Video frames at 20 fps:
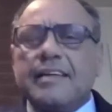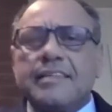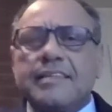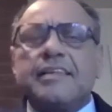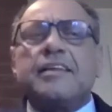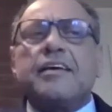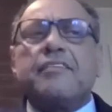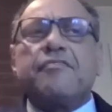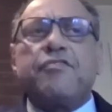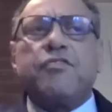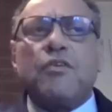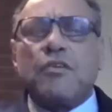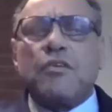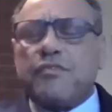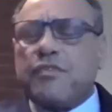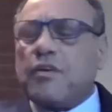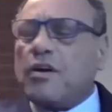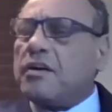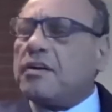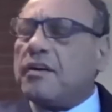in the
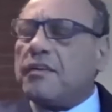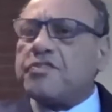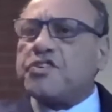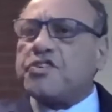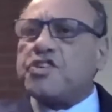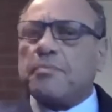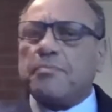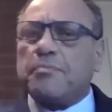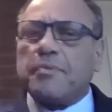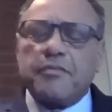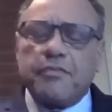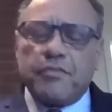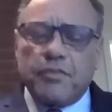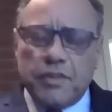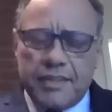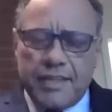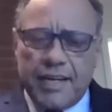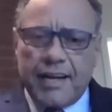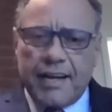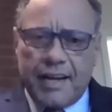forefront of shipping for
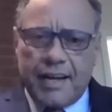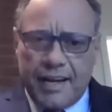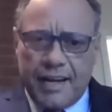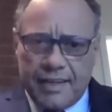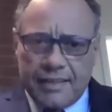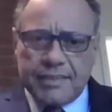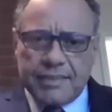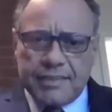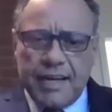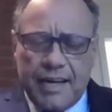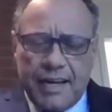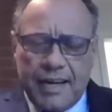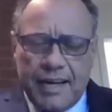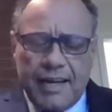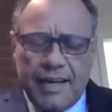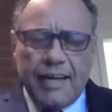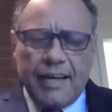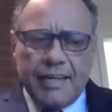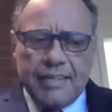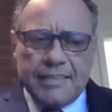decades.
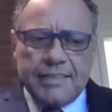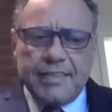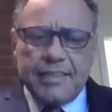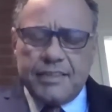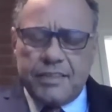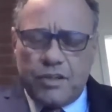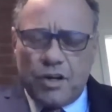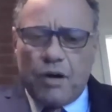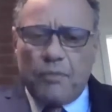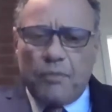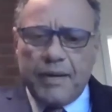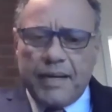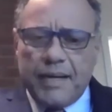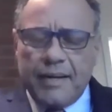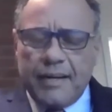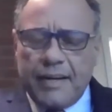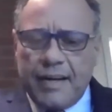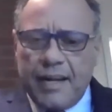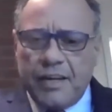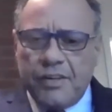It is the dominant
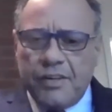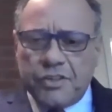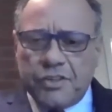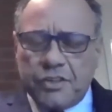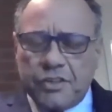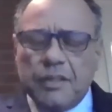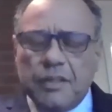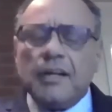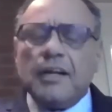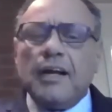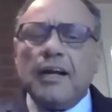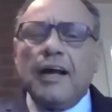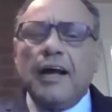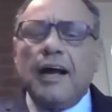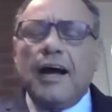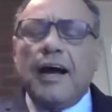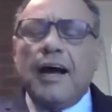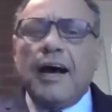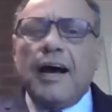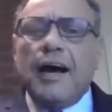nation,
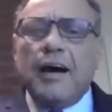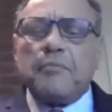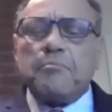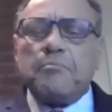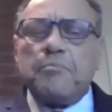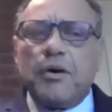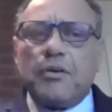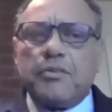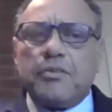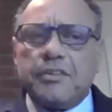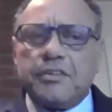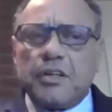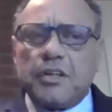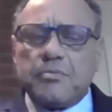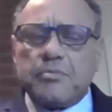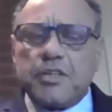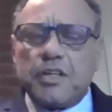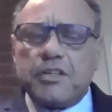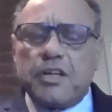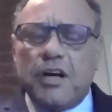both in
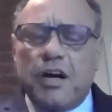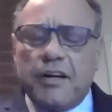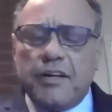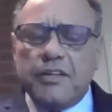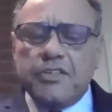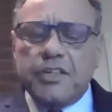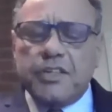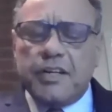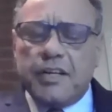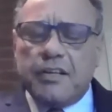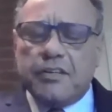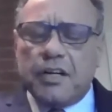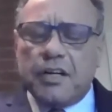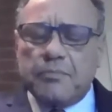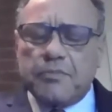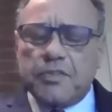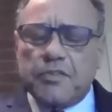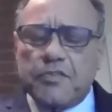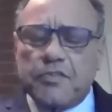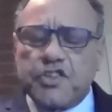terms of tonnage and in
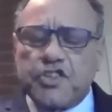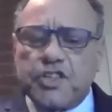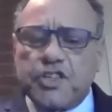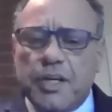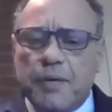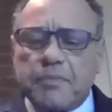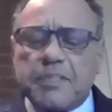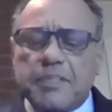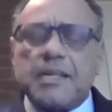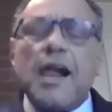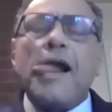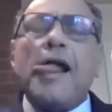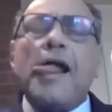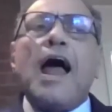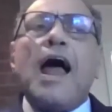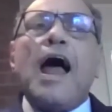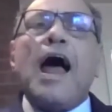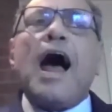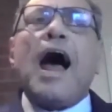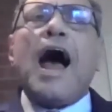terms of ships.
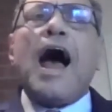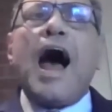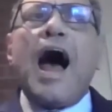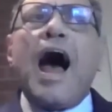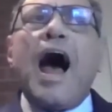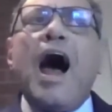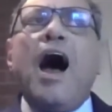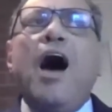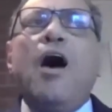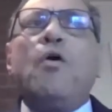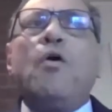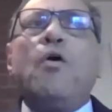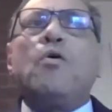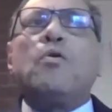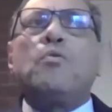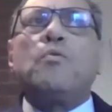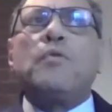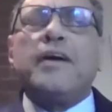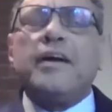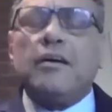How
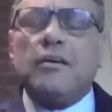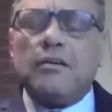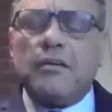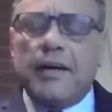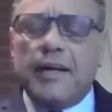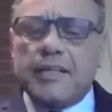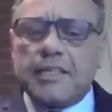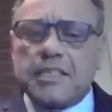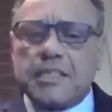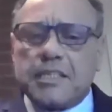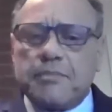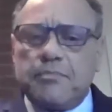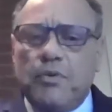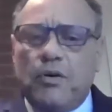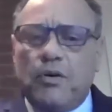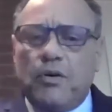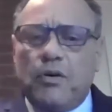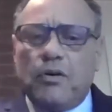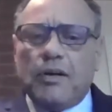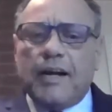will a
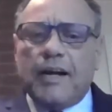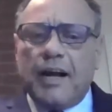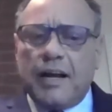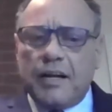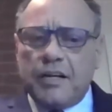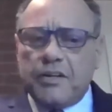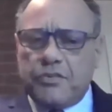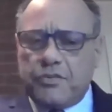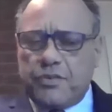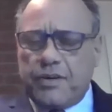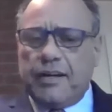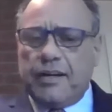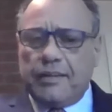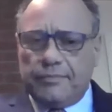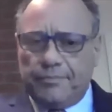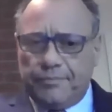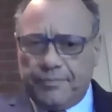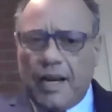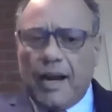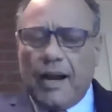small country
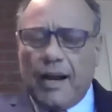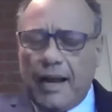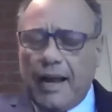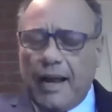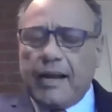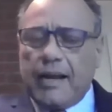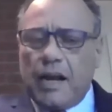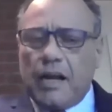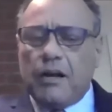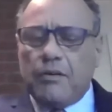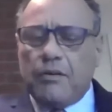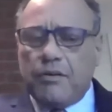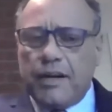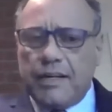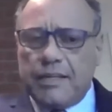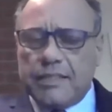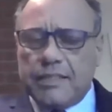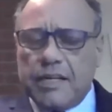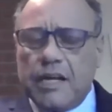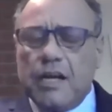like Greece